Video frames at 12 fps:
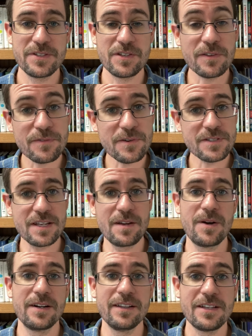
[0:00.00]
So the first thing I
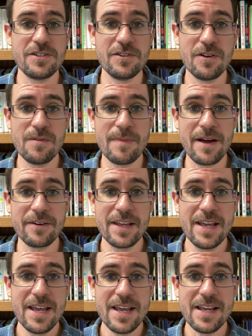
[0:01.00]
wanted to let you know about
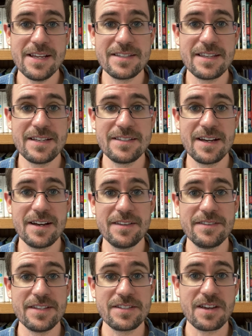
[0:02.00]
is that
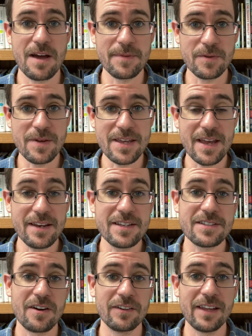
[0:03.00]
this coming weekend
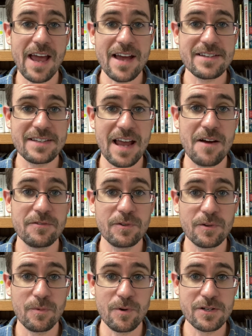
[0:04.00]
is our last
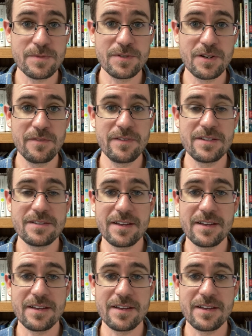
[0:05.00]
outdoor worship service.